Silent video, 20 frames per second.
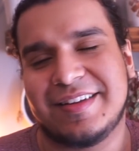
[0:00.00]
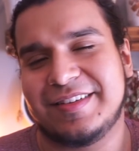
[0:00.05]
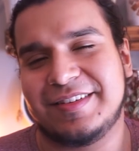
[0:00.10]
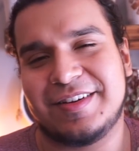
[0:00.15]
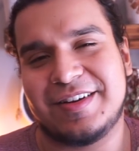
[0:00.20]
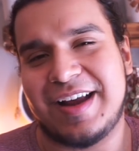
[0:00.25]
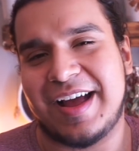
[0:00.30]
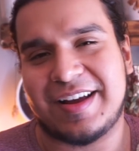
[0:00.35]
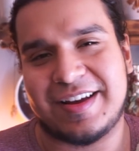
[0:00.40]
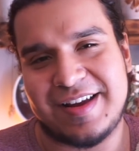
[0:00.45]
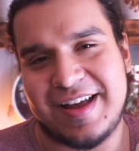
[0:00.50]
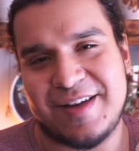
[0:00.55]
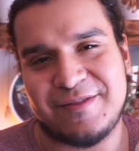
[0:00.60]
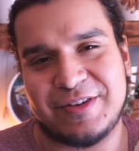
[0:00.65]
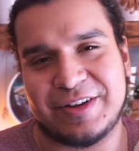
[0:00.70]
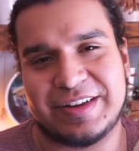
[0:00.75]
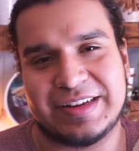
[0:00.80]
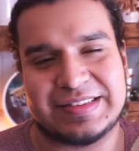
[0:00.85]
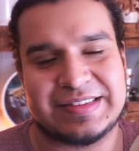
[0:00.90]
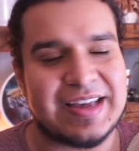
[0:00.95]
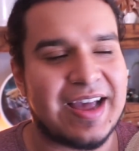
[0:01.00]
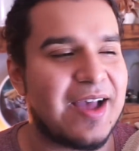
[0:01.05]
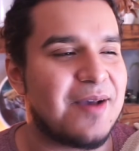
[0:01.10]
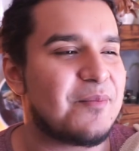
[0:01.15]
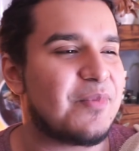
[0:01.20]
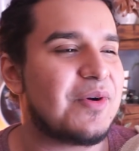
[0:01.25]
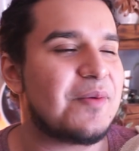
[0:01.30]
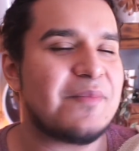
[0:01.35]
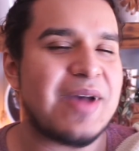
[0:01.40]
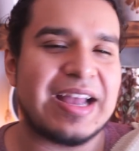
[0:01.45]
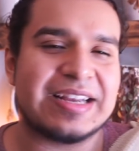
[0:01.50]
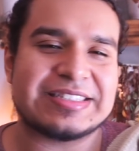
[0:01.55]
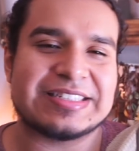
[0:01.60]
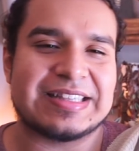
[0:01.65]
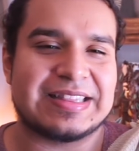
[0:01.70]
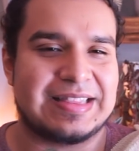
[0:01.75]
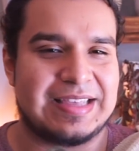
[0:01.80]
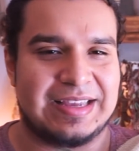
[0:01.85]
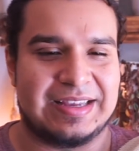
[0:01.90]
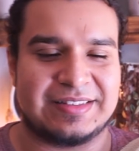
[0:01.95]
you're not gonna have a good time. But
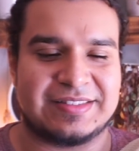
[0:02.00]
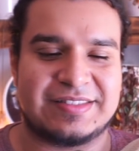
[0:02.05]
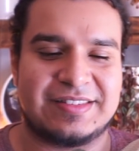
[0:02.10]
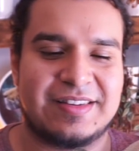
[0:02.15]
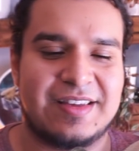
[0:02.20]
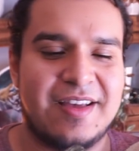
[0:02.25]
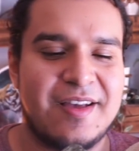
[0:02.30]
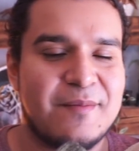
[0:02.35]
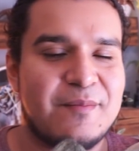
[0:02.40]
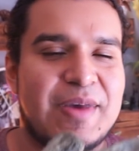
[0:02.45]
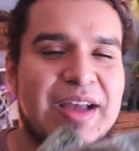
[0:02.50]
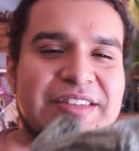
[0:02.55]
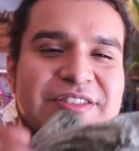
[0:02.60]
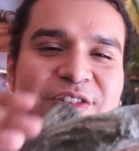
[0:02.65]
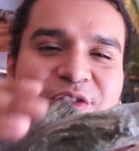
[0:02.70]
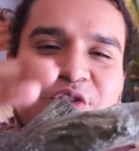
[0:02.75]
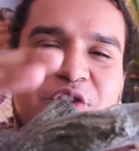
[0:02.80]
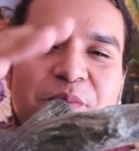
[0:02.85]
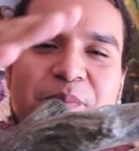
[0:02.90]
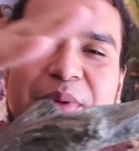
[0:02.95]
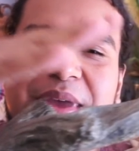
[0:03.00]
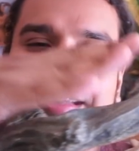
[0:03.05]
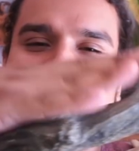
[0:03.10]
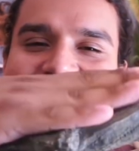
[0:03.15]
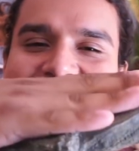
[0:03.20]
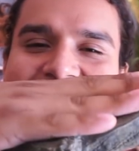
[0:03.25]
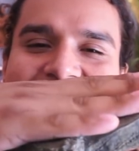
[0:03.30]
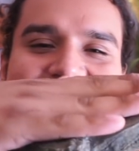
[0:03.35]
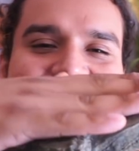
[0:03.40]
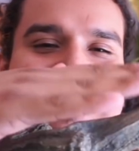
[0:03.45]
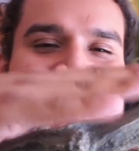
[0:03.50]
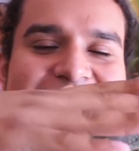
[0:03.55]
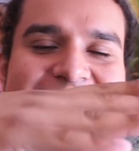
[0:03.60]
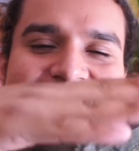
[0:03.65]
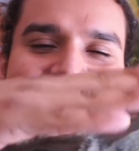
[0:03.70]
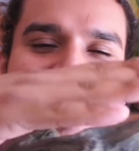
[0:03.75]
imagine this. Imagine you're basically just